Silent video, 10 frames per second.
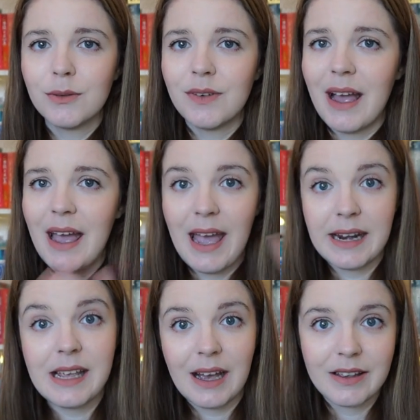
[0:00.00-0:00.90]
over
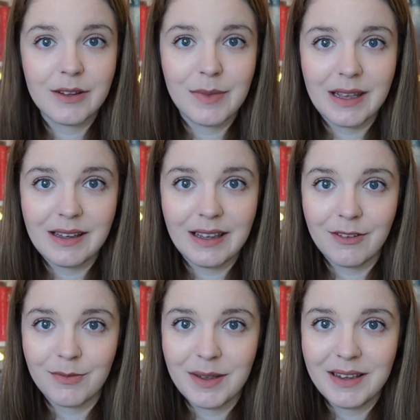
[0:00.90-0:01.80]
any item that you
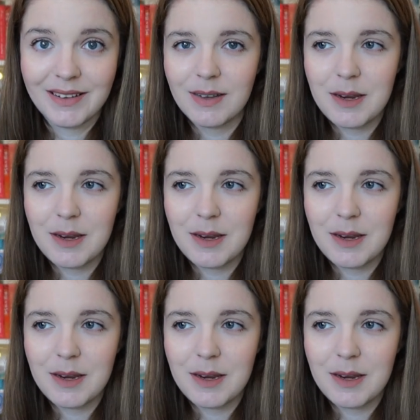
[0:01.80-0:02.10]
give me.